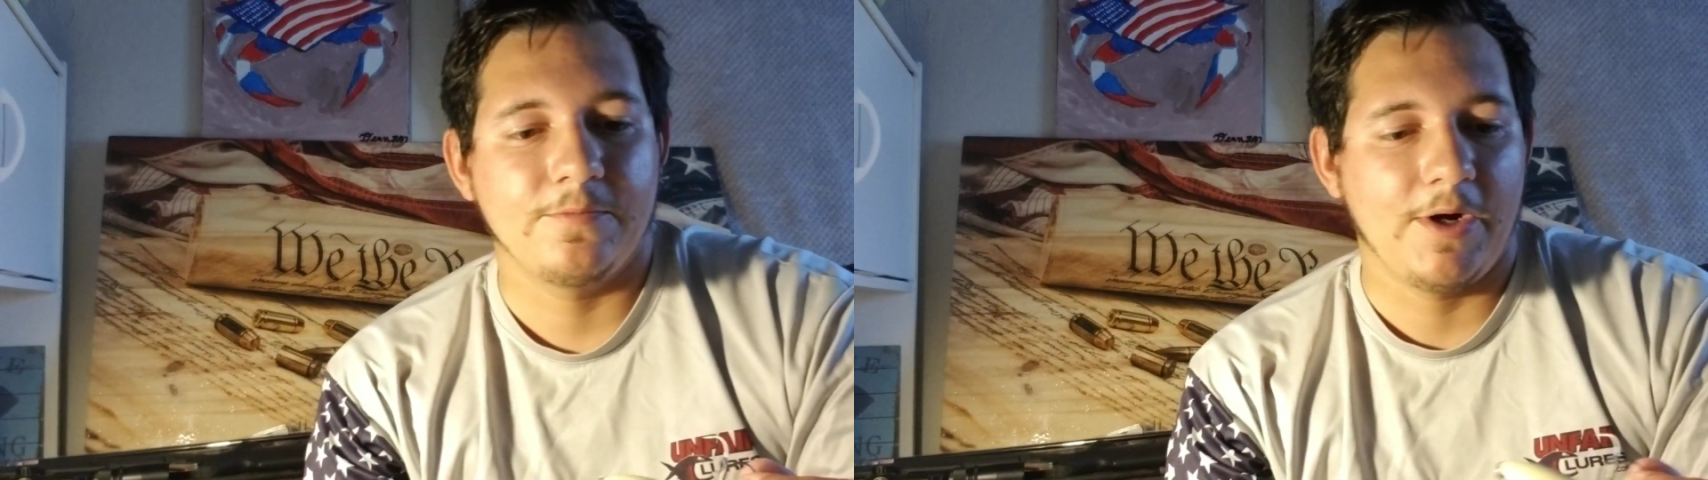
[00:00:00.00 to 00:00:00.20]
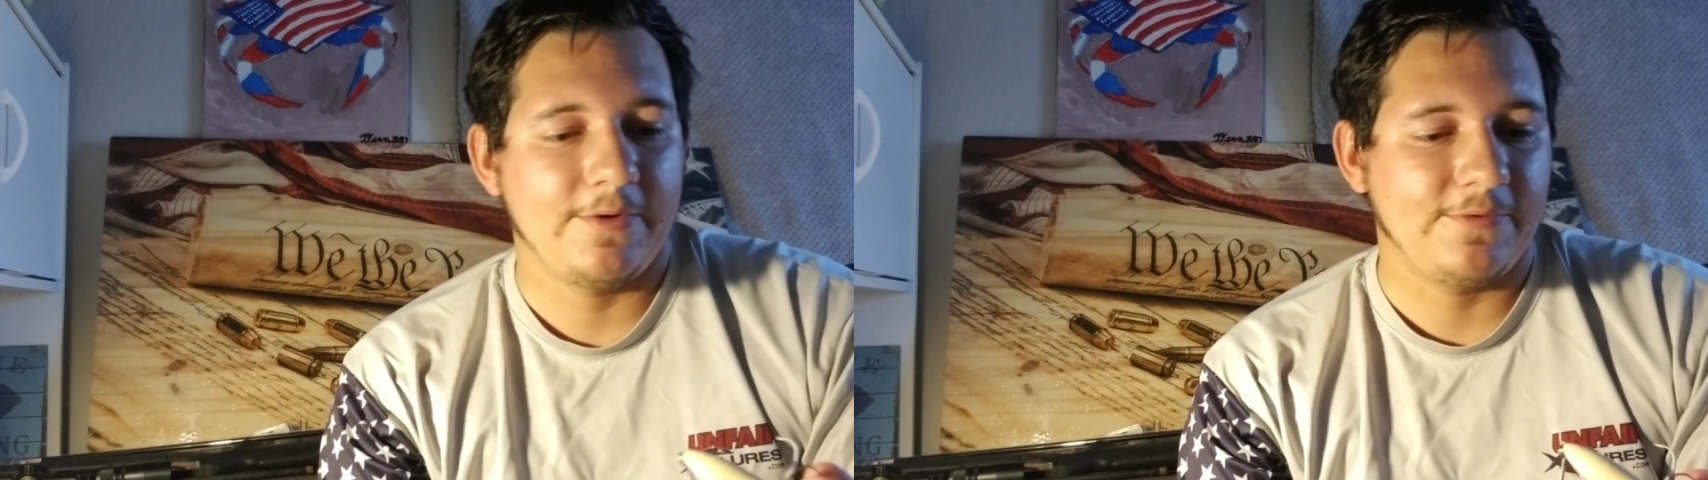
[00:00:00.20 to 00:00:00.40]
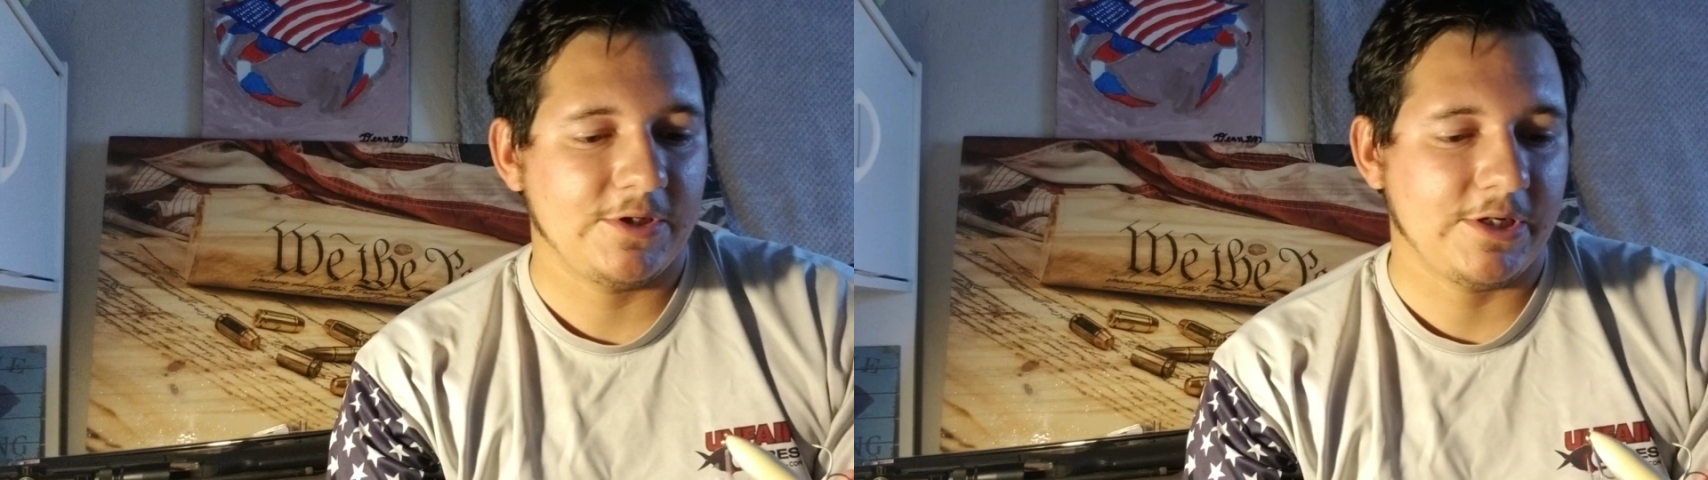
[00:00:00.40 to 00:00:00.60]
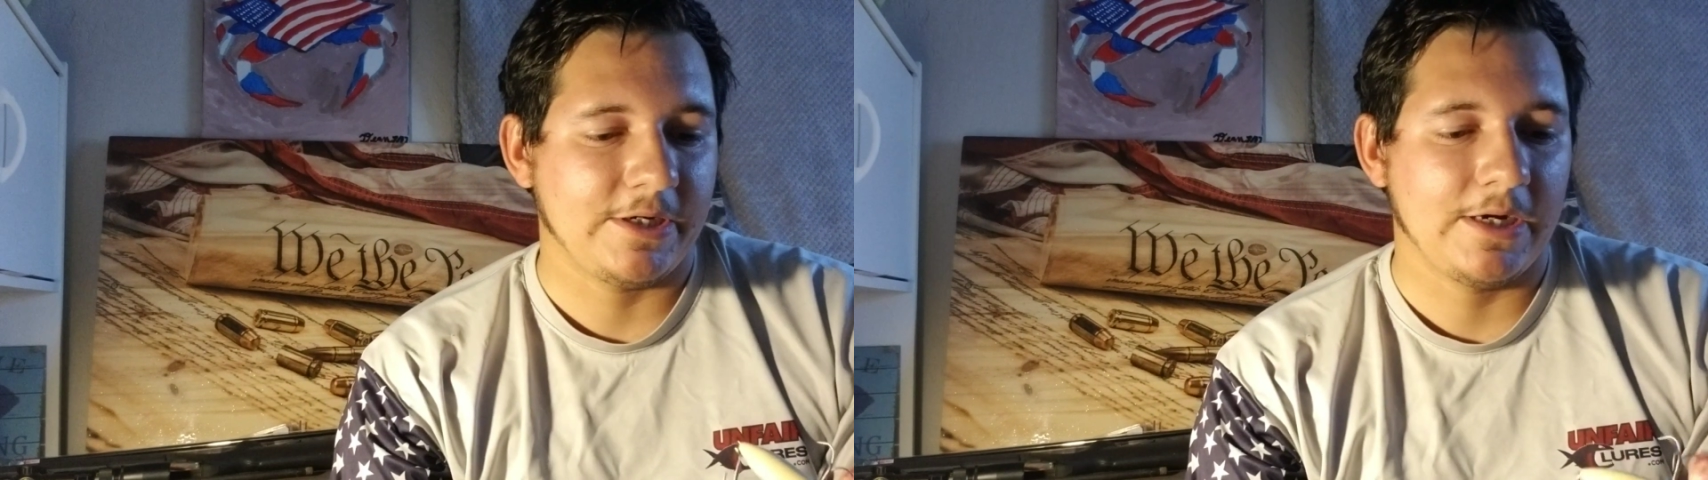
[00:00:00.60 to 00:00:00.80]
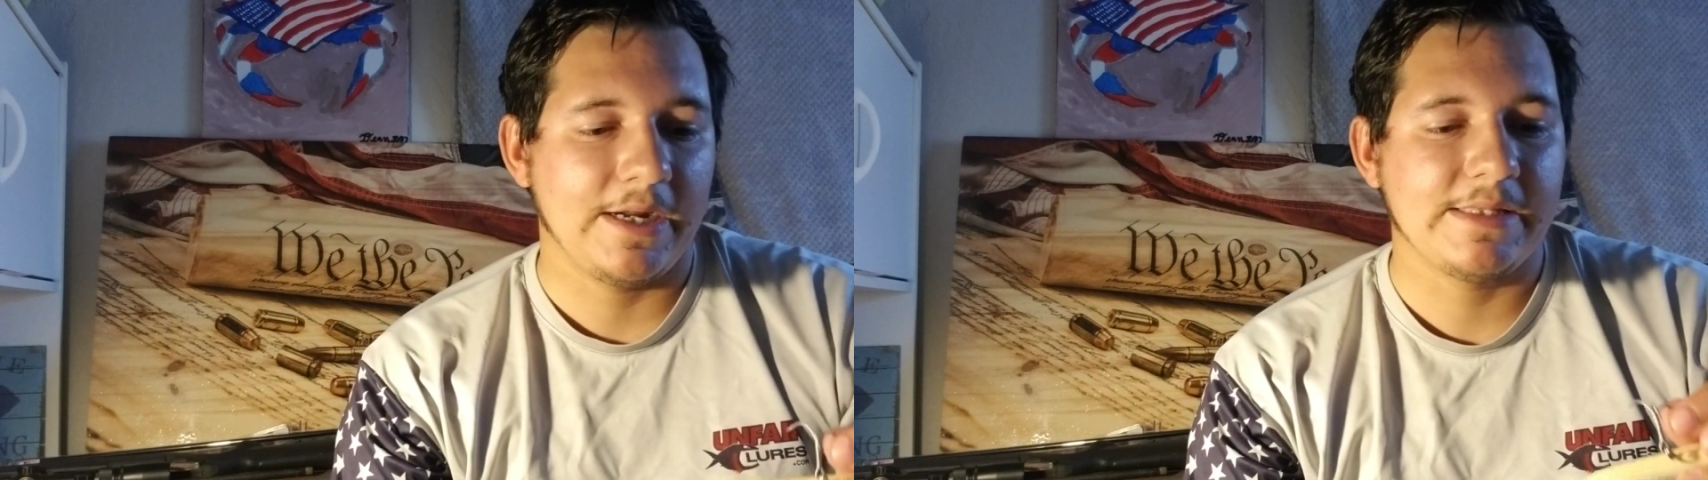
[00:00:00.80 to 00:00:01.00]
redfish I
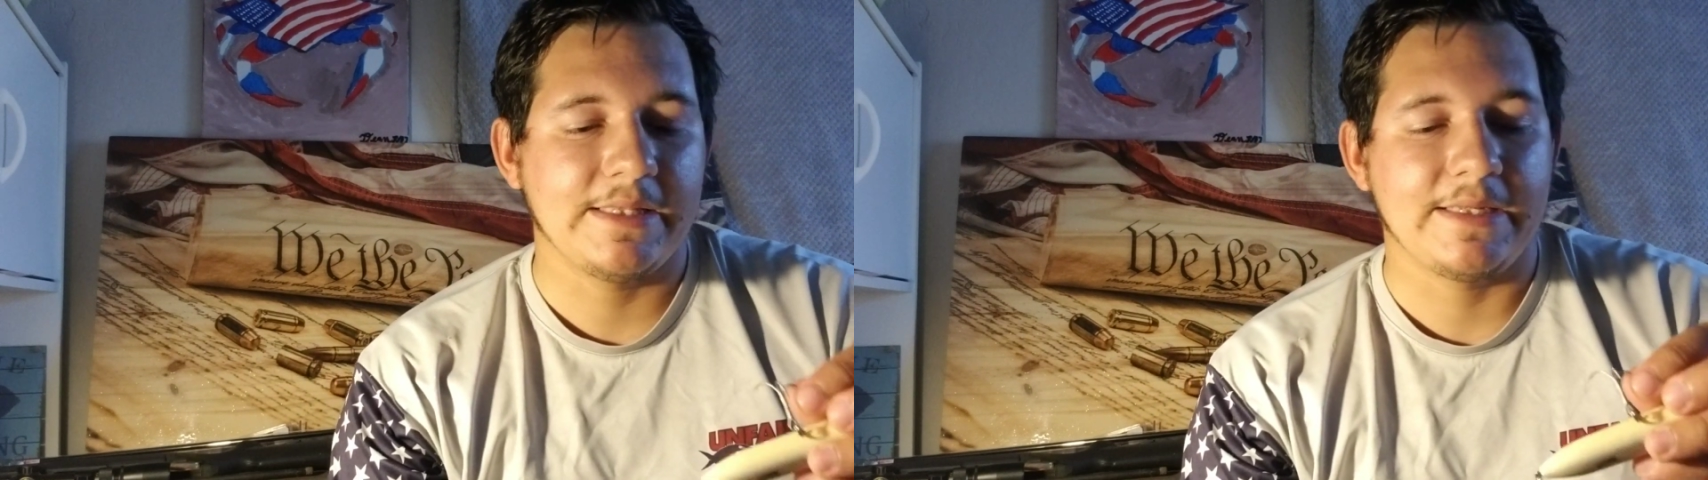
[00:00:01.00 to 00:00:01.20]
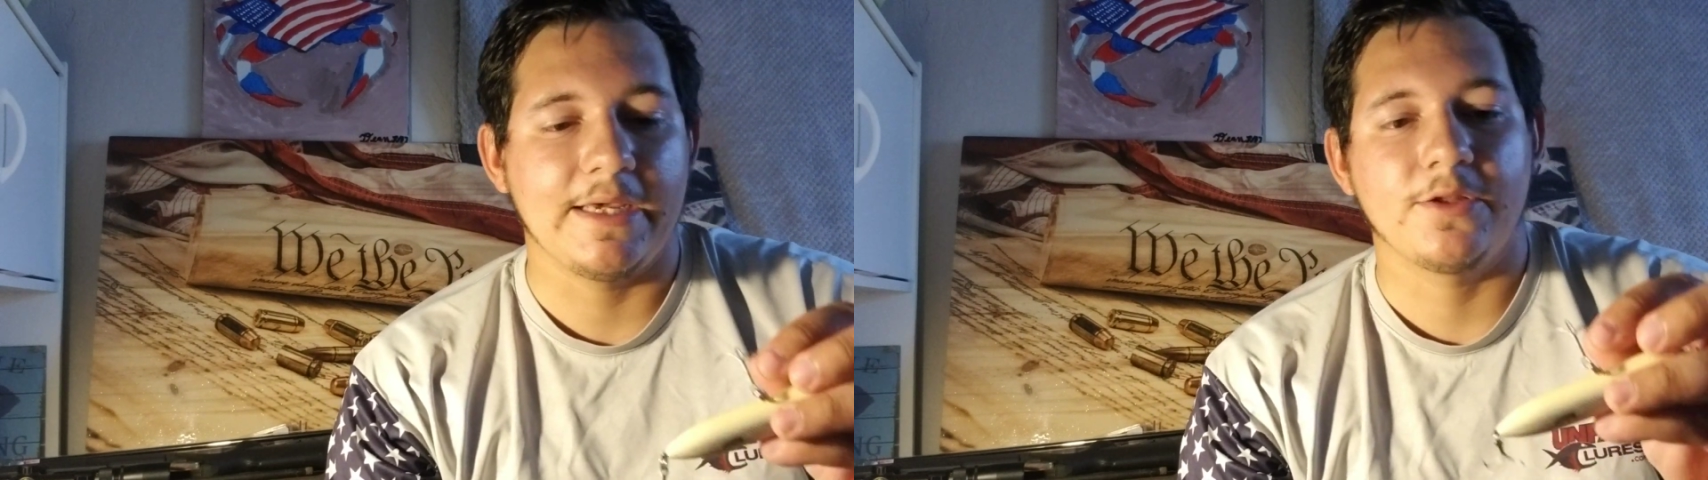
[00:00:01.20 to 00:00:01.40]
caught, and then the